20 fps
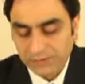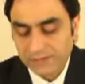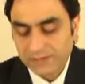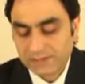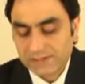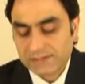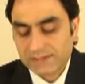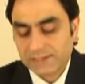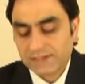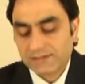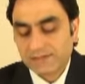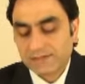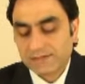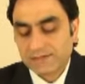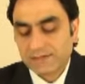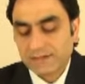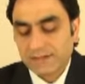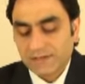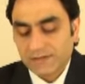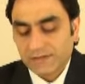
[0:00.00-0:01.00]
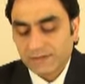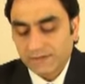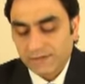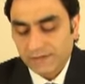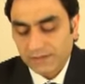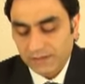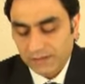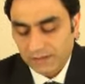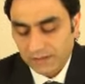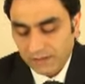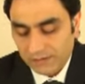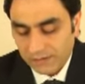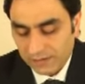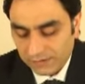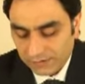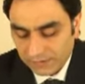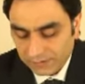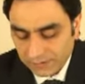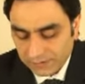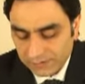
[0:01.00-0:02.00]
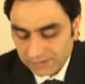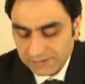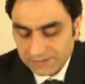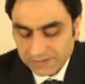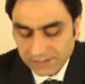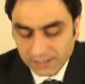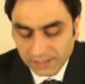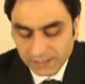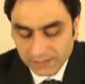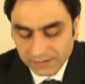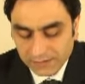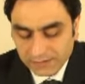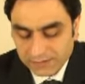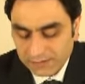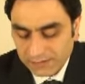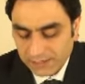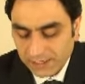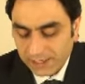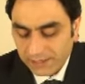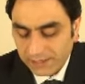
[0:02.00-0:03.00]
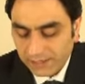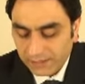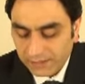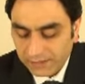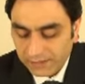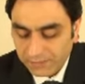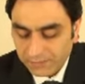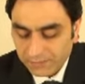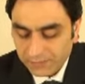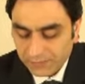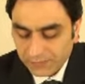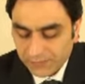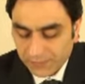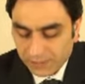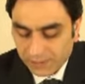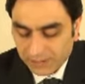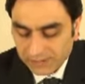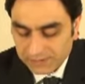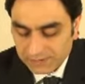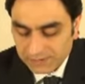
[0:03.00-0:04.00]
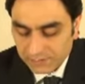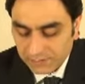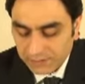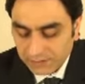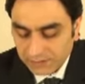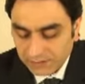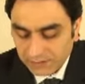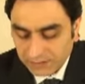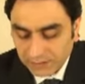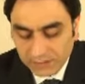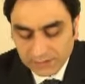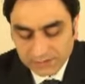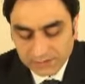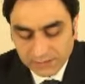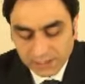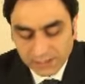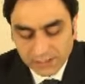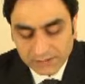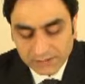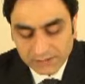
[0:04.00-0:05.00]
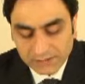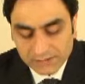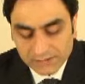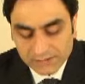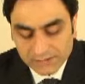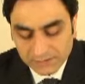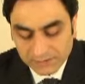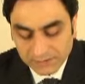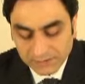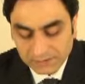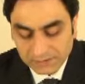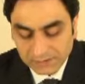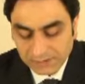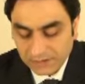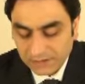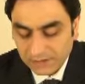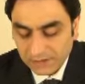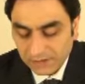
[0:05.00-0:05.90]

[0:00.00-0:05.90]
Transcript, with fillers: This is uh, this, uh, this ayah has many glad tidings in it.